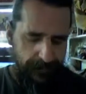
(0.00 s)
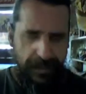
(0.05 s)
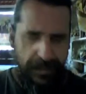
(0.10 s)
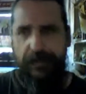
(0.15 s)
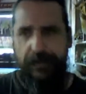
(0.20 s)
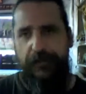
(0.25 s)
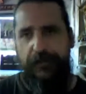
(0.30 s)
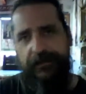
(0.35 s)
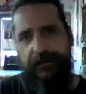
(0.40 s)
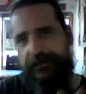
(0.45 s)

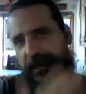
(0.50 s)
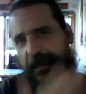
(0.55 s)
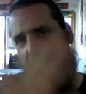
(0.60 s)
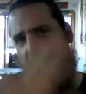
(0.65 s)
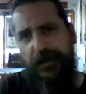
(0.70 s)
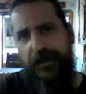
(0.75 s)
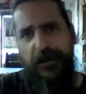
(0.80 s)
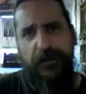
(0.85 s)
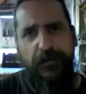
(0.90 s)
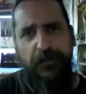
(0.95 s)
Anyways, I'm
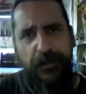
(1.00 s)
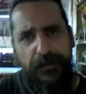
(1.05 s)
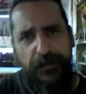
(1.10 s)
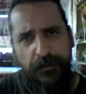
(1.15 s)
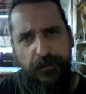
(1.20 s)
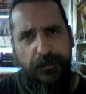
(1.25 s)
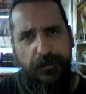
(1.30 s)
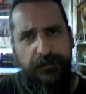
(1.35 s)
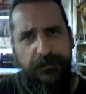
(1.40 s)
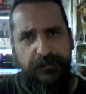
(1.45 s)
not going to go
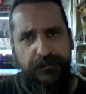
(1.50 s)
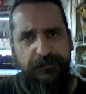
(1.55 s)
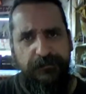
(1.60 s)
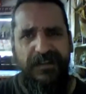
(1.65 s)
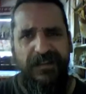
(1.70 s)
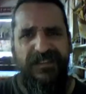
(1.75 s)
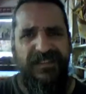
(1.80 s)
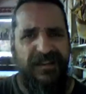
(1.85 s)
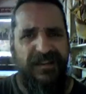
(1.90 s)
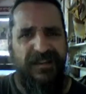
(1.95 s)
into all of them.
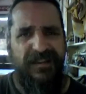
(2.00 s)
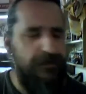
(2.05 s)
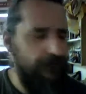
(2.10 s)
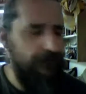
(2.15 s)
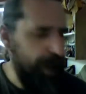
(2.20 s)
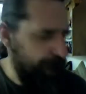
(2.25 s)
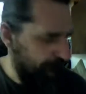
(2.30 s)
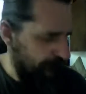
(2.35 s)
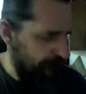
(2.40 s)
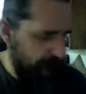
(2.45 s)
I think I'm going
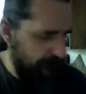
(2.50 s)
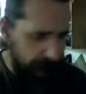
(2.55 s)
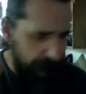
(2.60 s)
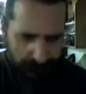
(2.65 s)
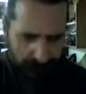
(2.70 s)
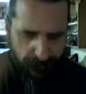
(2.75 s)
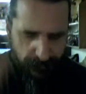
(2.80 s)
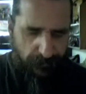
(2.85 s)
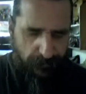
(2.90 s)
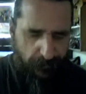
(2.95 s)
to just
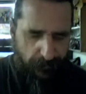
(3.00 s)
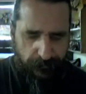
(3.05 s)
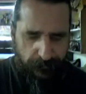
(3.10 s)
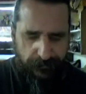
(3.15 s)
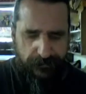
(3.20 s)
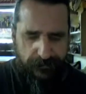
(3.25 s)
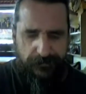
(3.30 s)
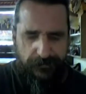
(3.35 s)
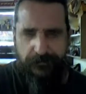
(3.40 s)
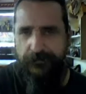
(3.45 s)
do those.